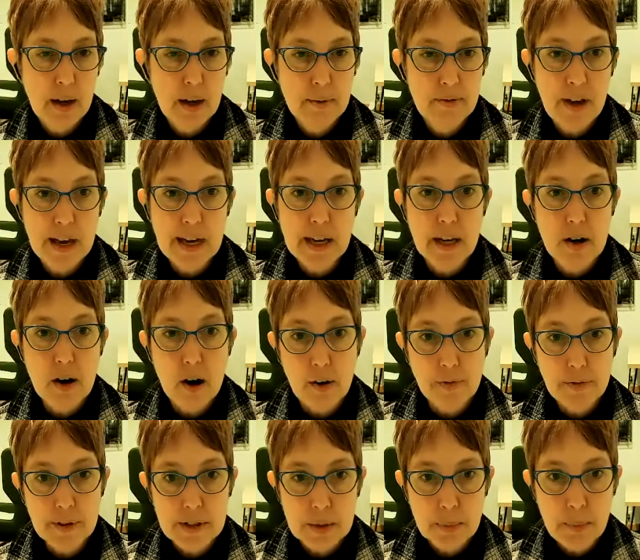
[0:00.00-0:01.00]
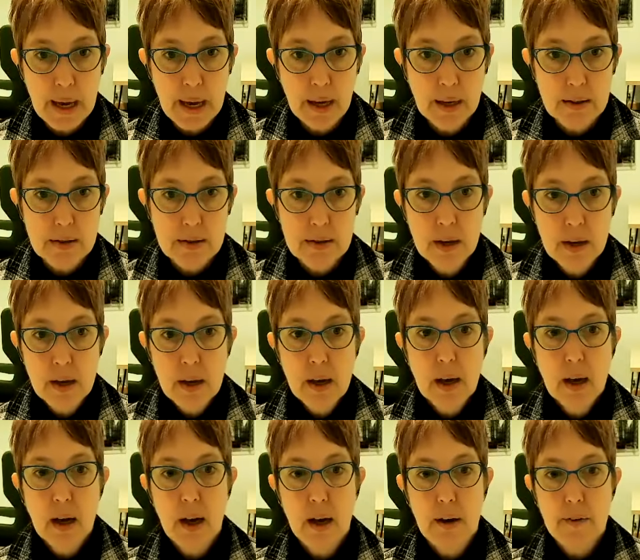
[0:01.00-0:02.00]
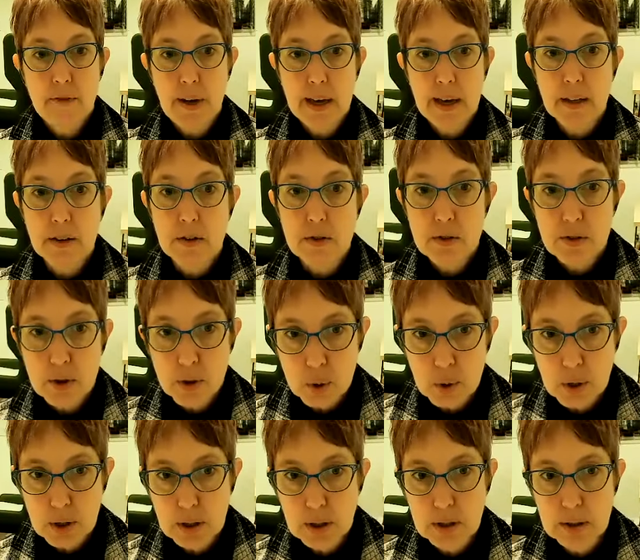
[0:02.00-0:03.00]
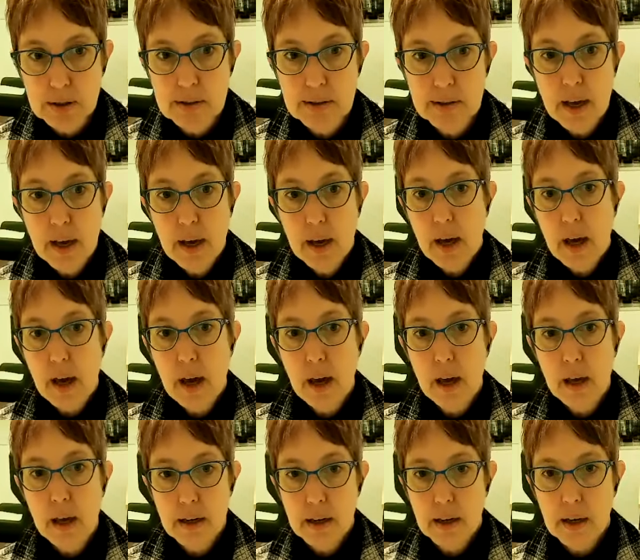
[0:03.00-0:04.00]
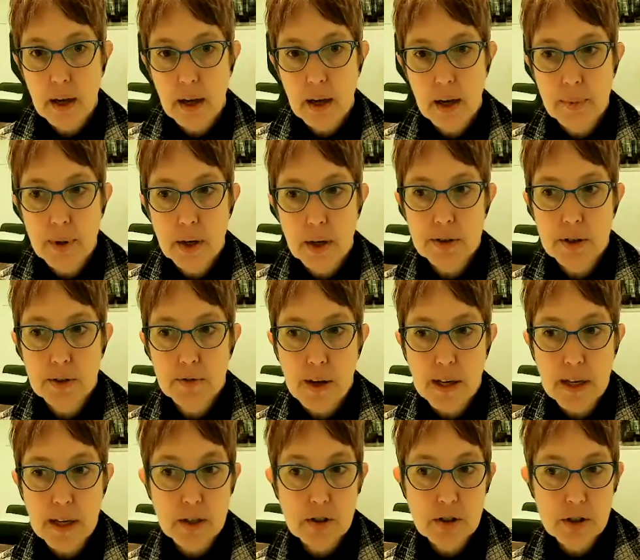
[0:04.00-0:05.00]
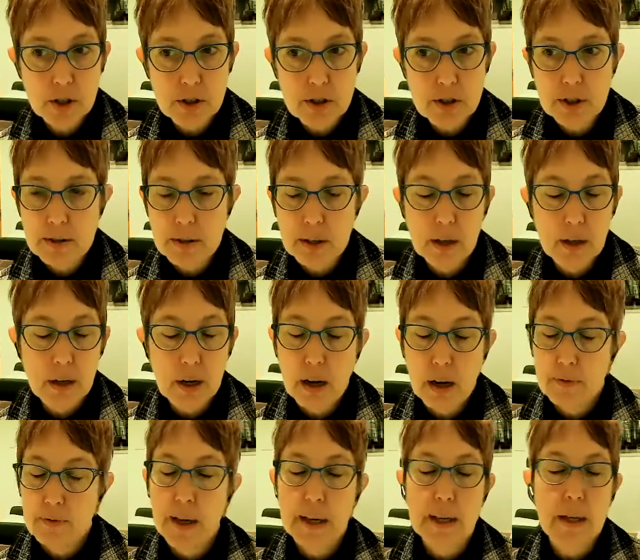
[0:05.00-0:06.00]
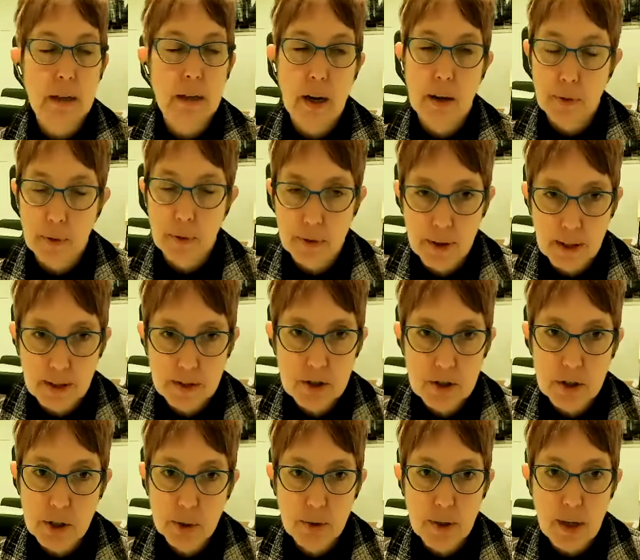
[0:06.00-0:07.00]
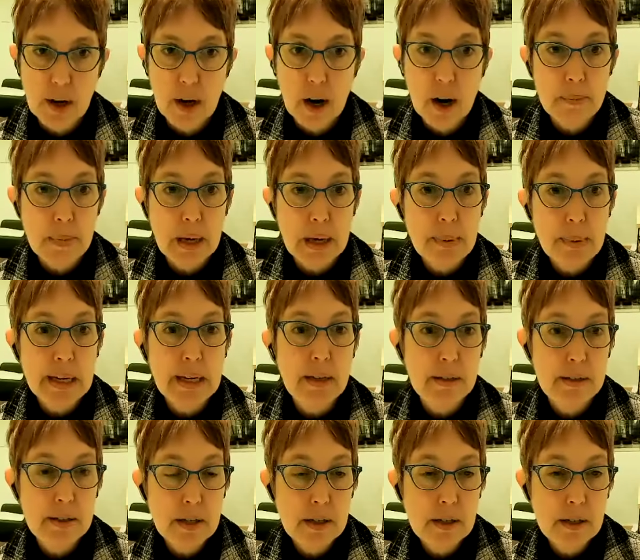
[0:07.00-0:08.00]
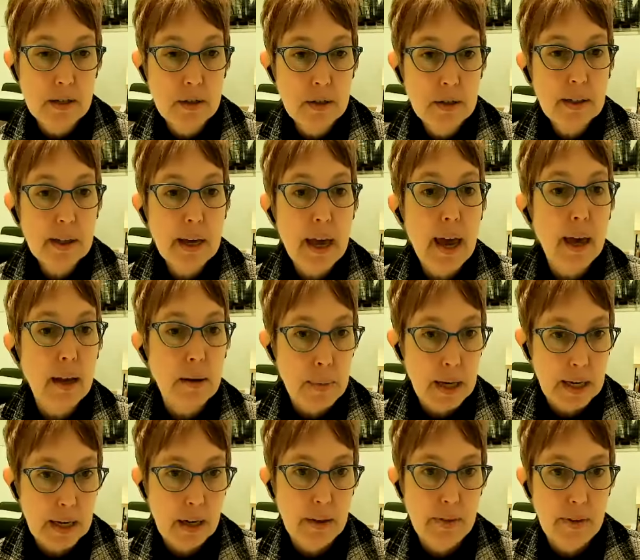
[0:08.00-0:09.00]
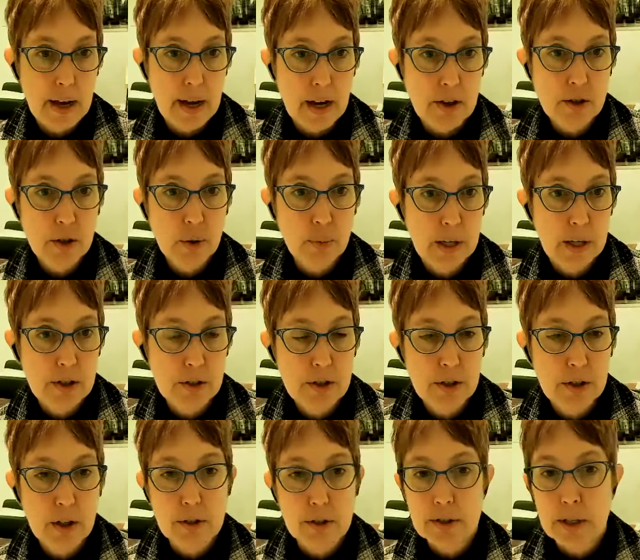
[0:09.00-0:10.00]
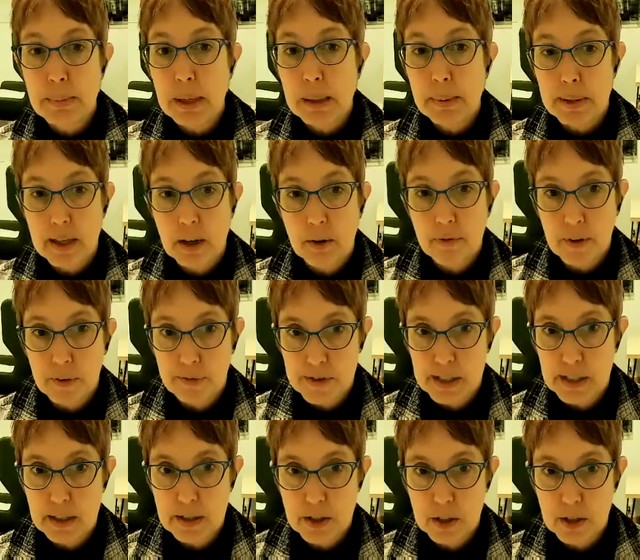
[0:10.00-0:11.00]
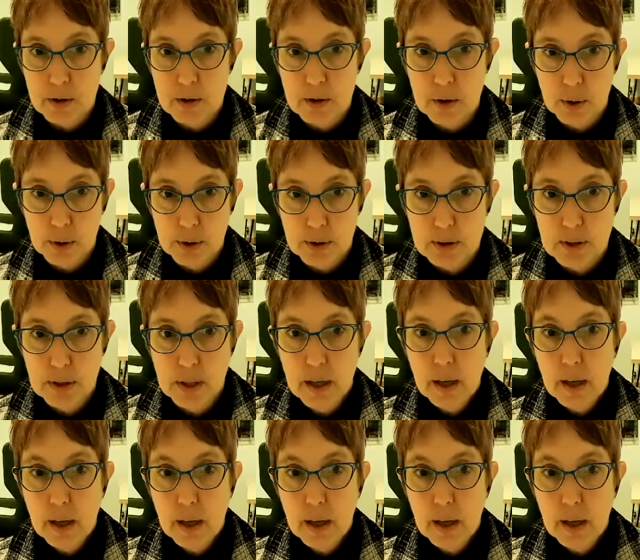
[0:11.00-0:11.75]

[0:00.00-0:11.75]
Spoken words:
vacant office space, vacant schools, and also vacant churches and vacant other things too that are maybe can't make it on the National Register. So maybe they're 15 years old.